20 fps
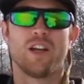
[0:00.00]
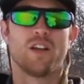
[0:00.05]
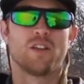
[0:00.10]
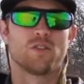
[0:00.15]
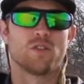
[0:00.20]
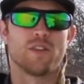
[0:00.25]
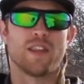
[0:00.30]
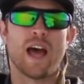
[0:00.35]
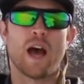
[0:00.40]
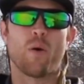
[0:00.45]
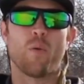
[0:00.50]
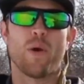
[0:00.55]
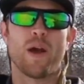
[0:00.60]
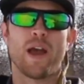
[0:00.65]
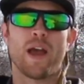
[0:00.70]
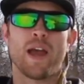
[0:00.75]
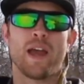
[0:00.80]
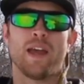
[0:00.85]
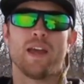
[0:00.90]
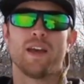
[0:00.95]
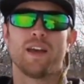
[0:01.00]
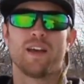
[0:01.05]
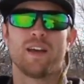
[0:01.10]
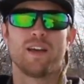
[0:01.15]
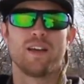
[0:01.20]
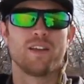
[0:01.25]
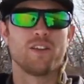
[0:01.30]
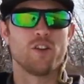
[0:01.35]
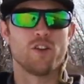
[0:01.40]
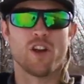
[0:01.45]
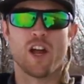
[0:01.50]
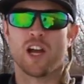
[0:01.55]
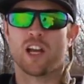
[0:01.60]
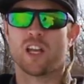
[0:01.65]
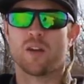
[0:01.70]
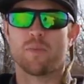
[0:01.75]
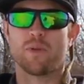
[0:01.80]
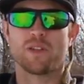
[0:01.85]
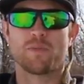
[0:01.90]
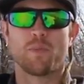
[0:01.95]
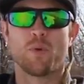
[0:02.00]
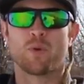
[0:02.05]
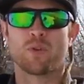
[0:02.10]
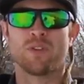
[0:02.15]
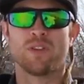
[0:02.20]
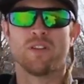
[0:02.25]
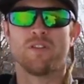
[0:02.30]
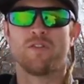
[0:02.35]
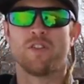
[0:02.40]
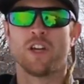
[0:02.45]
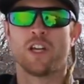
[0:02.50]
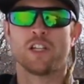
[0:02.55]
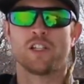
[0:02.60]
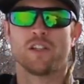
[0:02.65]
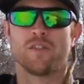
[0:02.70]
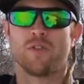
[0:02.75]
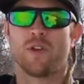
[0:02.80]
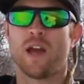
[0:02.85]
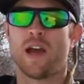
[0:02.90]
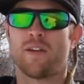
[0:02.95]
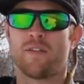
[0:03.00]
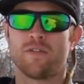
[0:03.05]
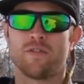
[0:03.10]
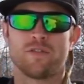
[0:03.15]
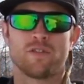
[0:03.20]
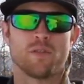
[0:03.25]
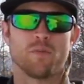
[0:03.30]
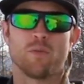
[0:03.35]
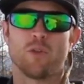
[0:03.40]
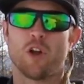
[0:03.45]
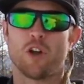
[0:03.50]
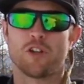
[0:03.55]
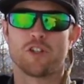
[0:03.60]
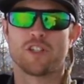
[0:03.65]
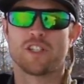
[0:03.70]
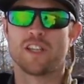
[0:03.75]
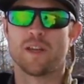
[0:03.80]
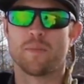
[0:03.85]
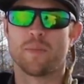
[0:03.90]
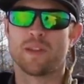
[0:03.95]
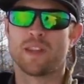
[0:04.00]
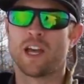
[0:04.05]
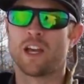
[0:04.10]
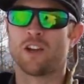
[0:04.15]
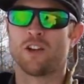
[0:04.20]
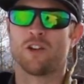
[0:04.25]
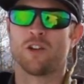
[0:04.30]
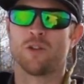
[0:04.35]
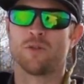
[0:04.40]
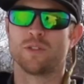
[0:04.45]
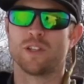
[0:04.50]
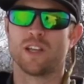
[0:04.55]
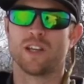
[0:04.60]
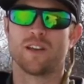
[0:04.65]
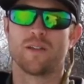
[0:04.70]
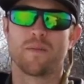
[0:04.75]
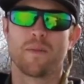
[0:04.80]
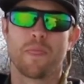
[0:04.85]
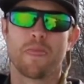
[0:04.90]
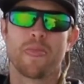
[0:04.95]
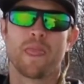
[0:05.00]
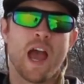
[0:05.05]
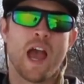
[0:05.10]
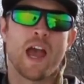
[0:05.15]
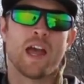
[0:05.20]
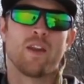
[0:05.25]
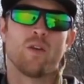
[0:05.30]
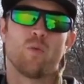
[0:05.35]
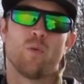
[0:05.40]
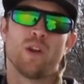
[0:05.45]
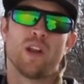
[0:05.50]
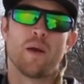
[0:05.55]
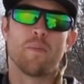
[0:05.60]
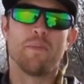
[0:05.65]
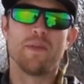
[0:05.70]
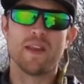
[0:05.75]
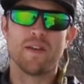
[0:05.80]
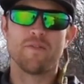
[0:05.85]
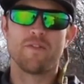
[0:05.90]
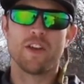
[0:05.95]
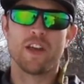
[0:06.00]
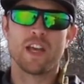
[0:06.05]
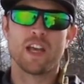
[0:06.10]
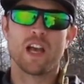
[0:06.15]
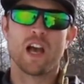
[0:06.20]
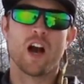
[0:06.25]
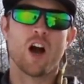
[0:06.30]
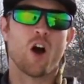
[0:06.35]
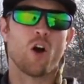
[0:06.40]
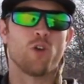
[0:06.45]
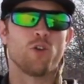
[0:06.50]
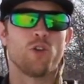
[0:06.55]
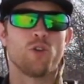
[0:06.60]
So that way you're not going to be spooking the fish if you have some large tippet that you're using. And when I'm nymphing, I'll